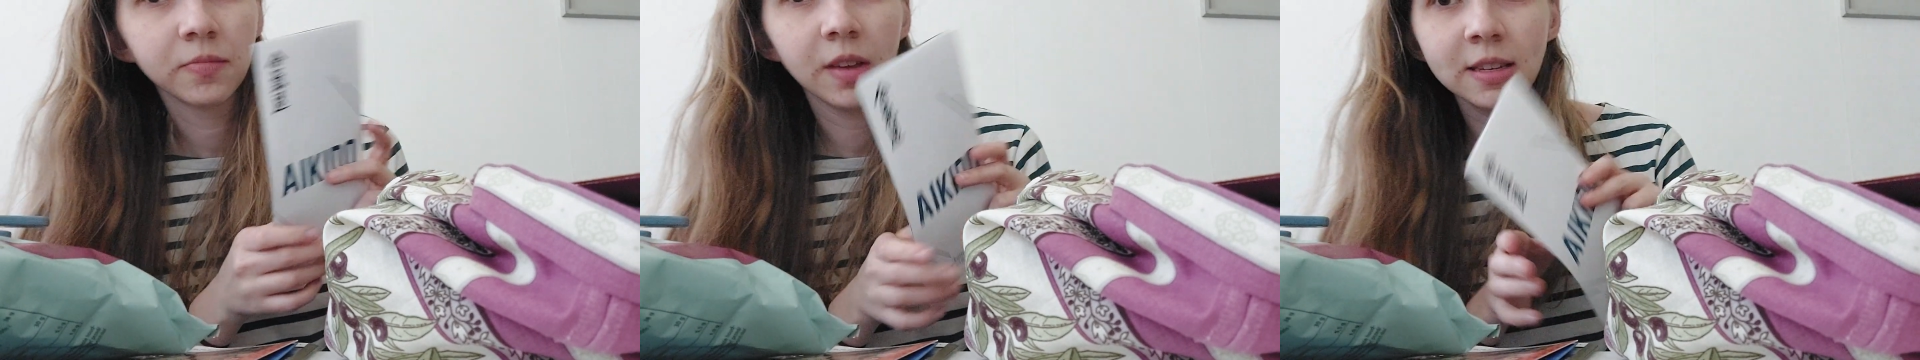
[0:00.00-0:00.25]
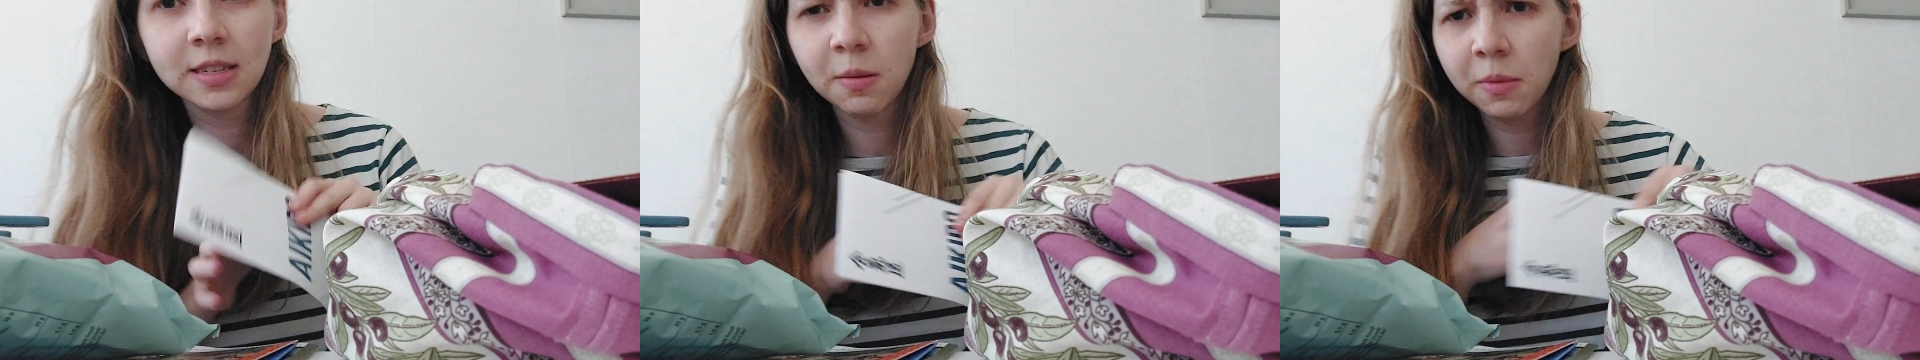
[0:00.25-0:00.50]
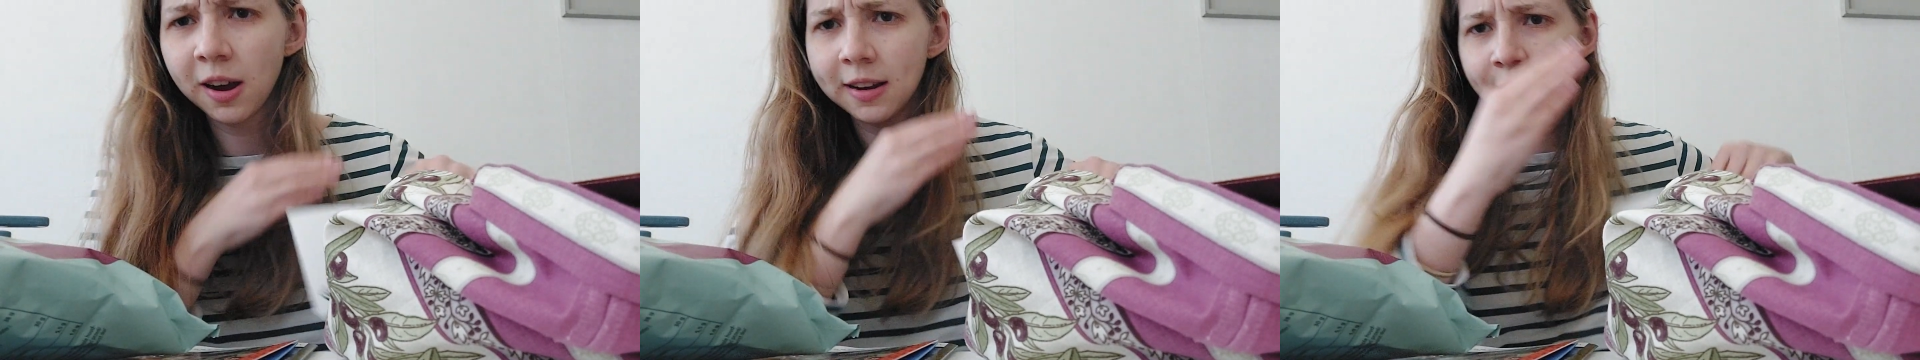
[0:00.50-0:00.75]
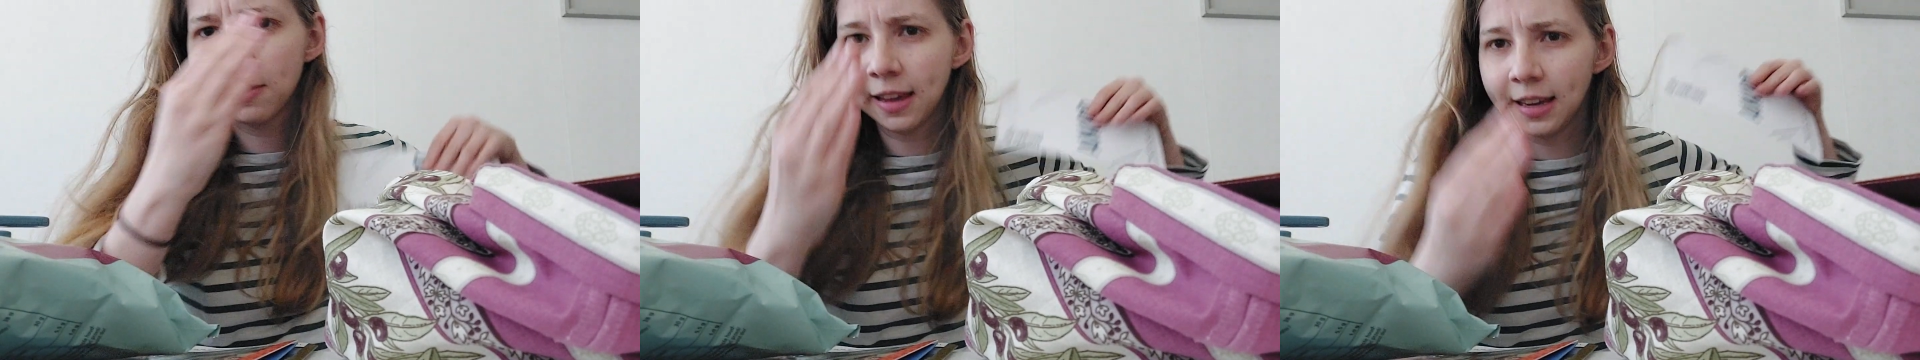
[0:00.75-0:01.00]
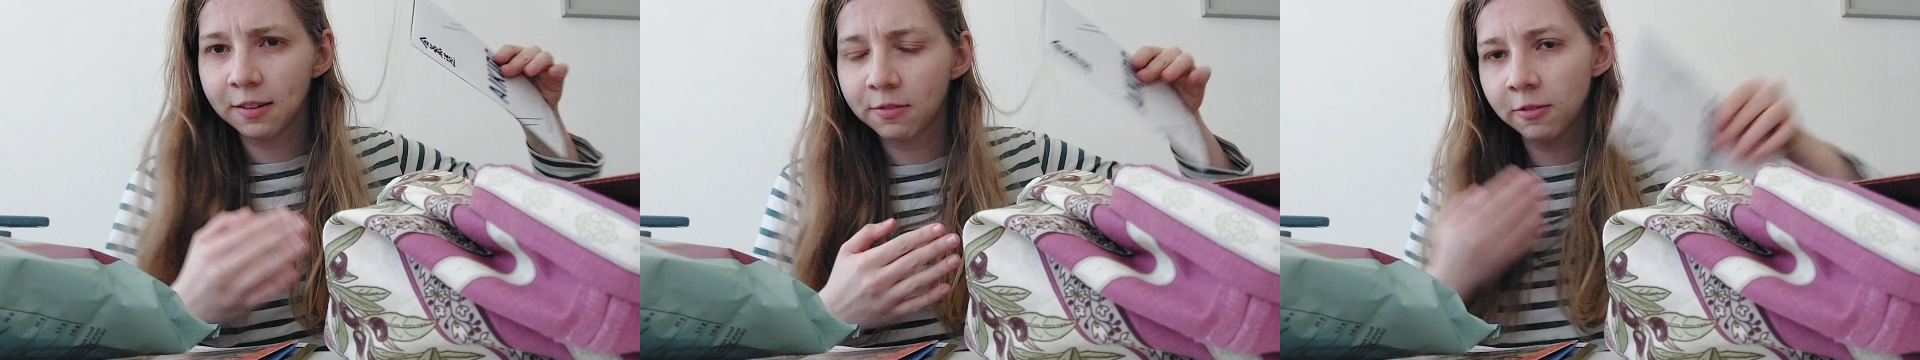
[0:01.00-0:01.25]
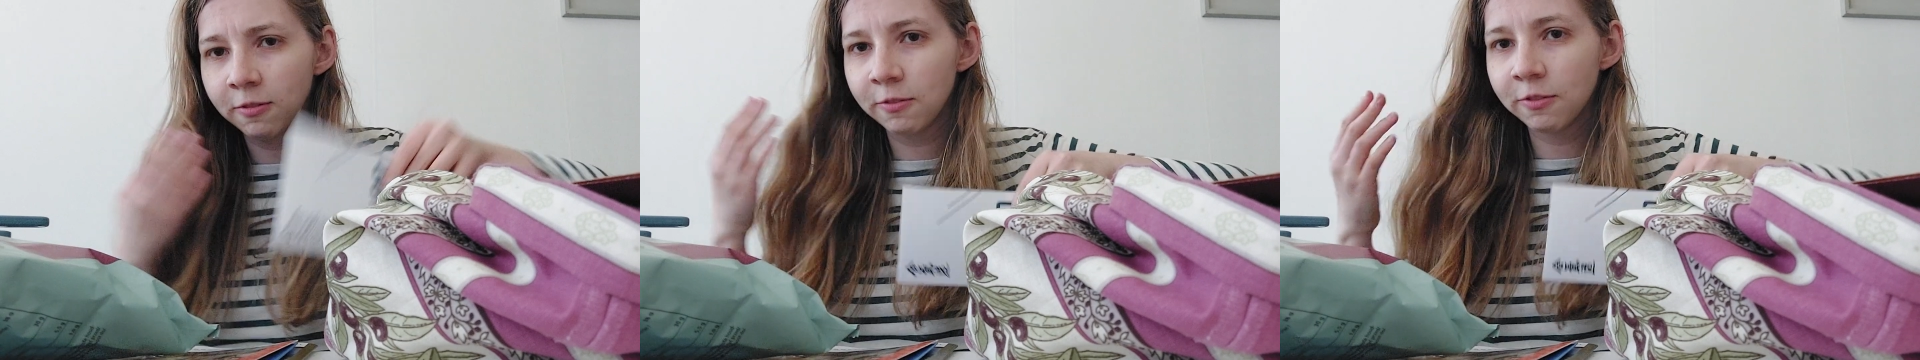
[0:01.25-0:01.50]
in some kind of like
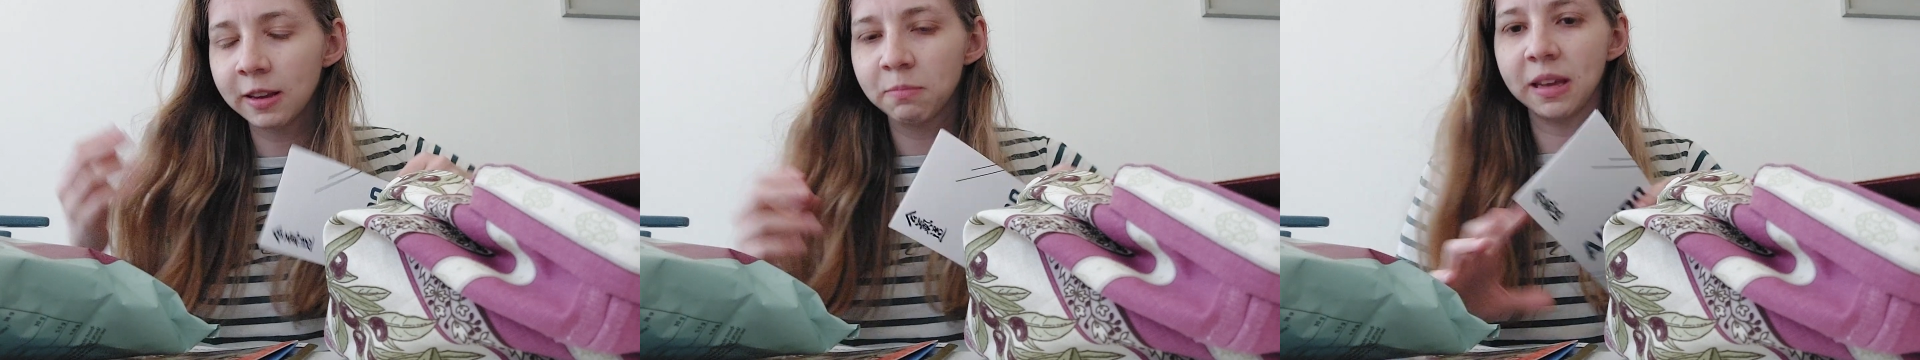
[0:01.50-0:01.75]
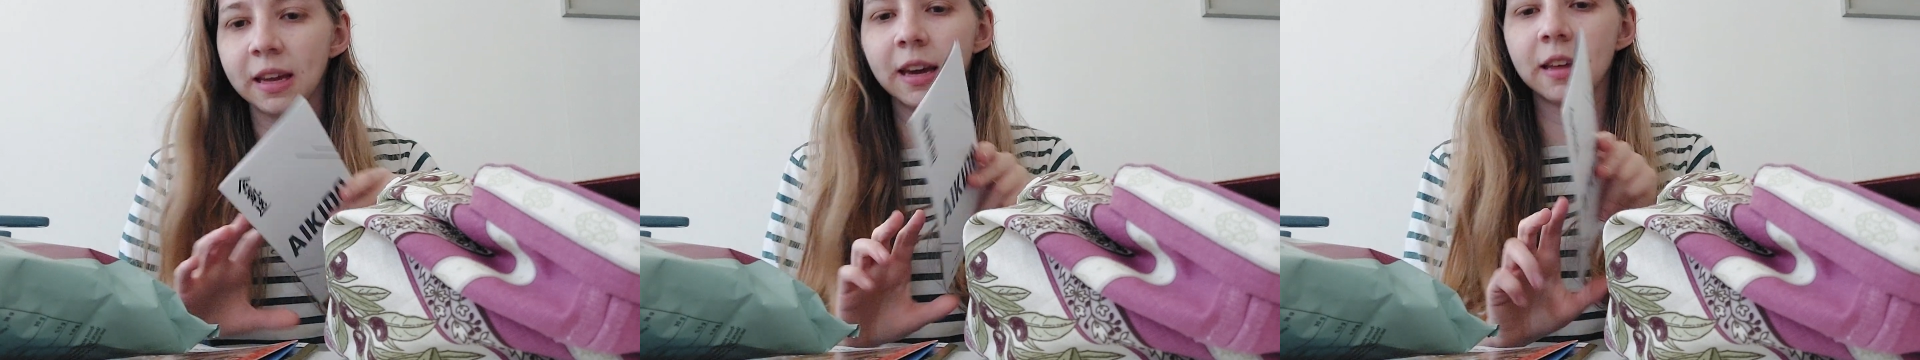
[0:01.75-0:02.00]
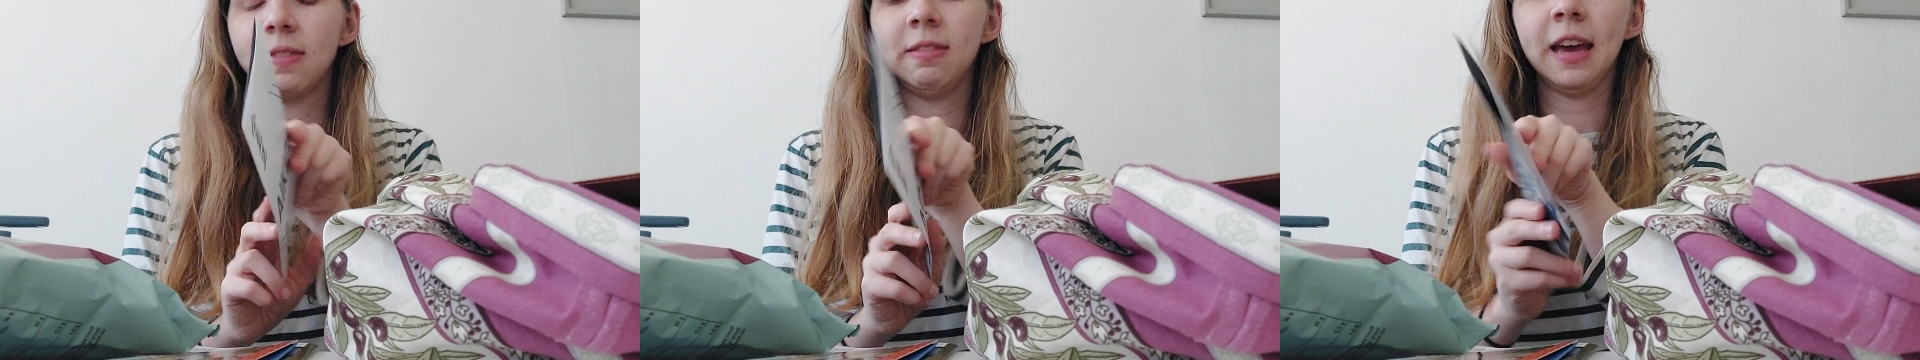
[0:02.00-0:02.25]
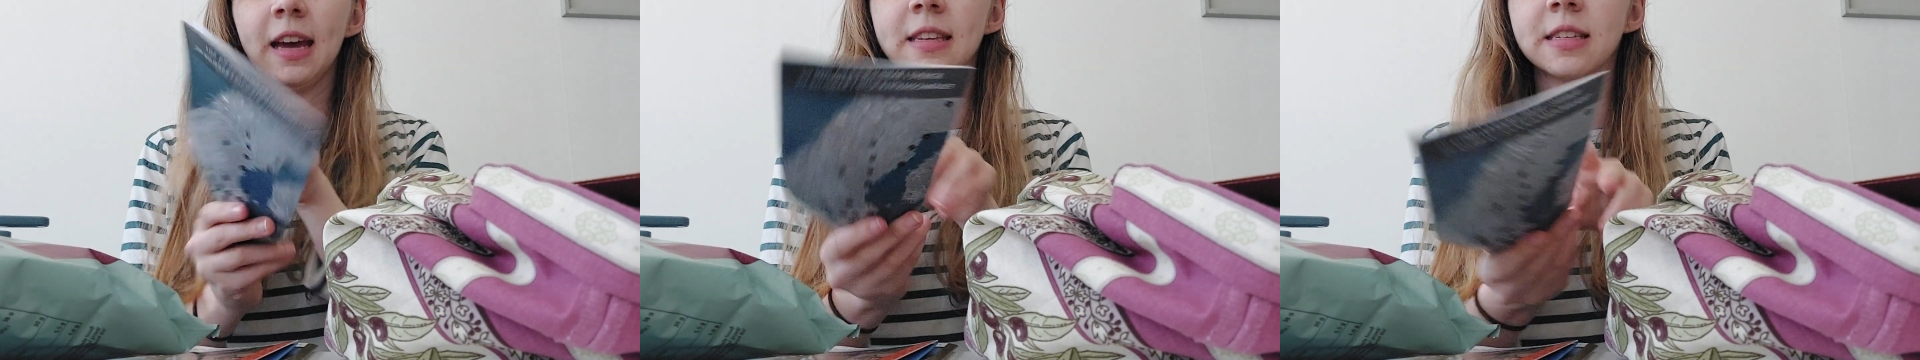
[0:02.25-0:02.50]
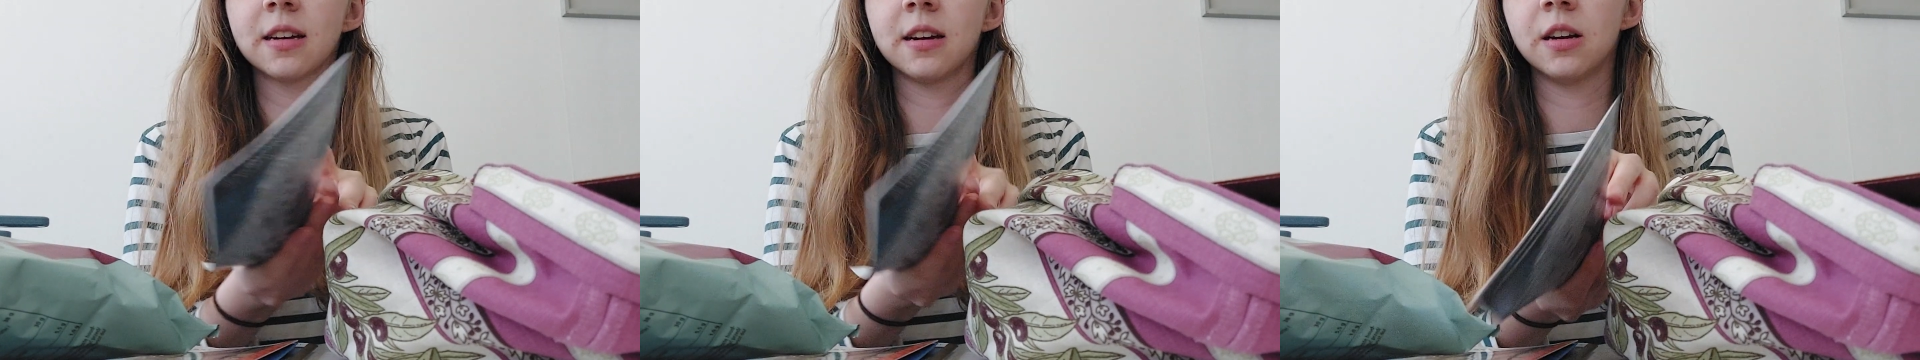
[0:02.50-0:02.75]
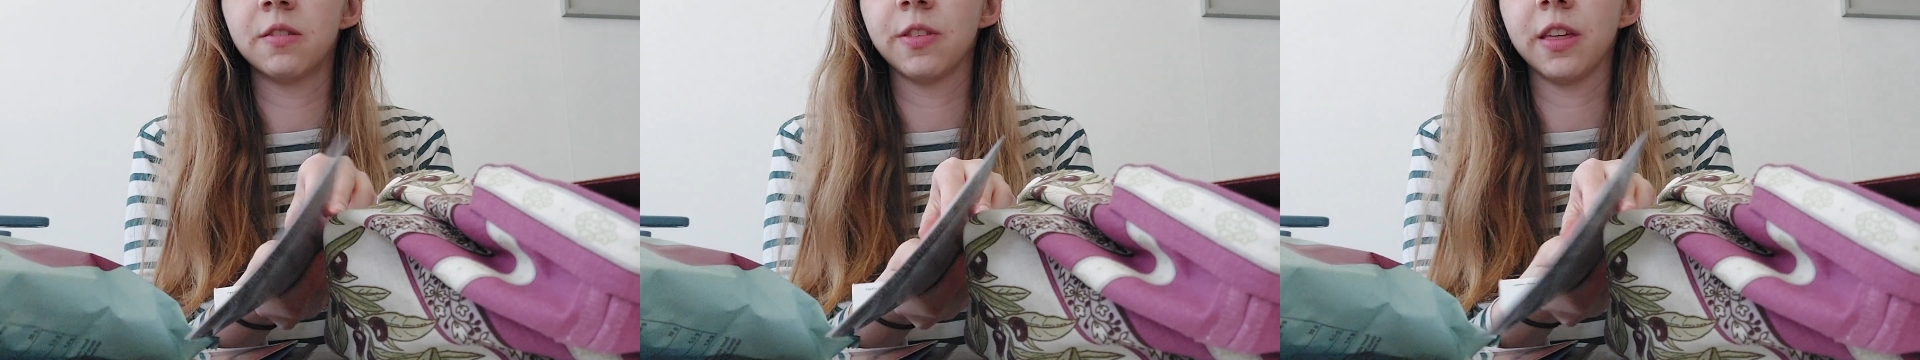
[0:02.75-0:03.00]
rhythmic dance
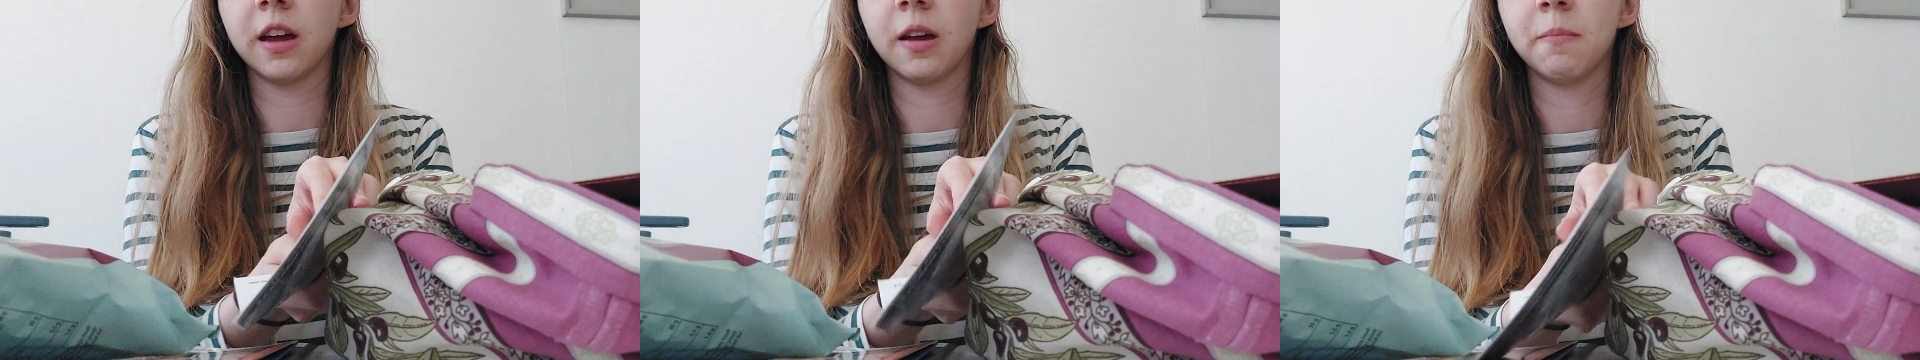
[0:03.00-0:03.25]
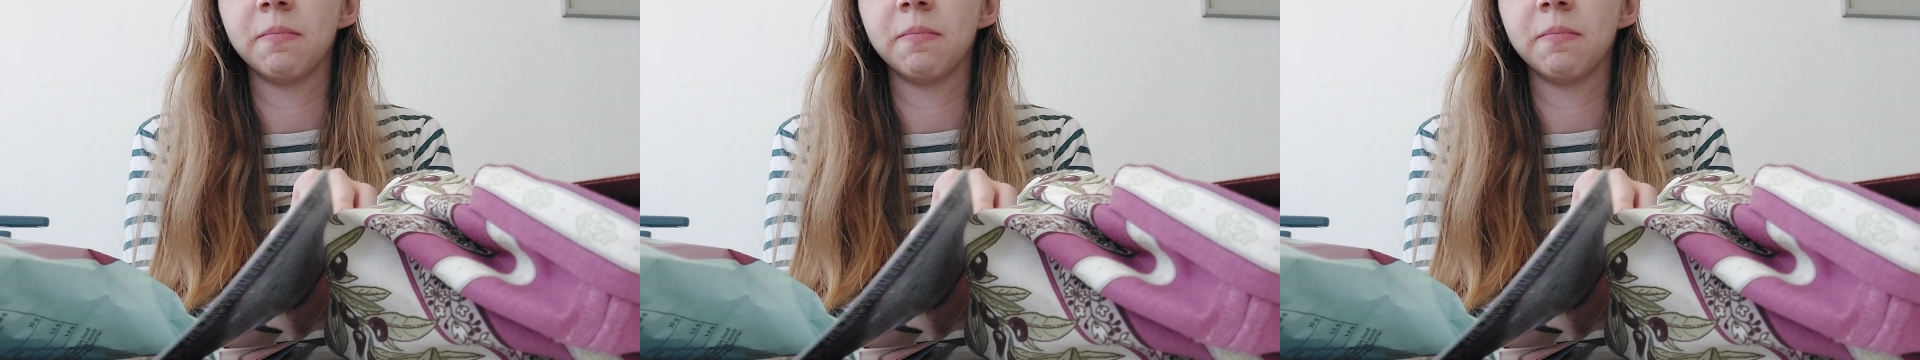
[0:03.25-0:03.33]
kind of thing.